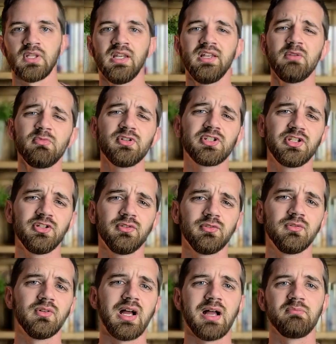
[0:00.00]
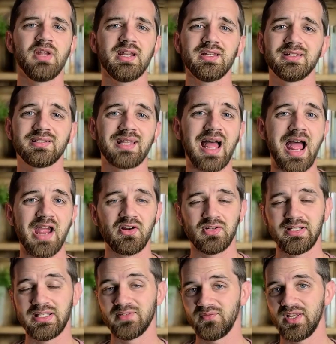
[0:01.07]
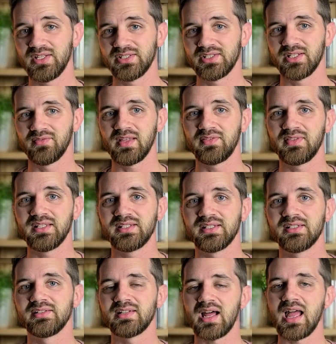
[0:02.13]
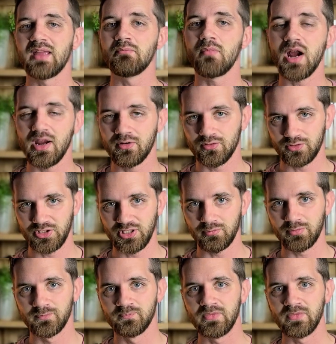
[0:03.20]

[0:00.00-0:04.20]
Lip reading: Number two, I'm not entirely convinced that this is a microchip.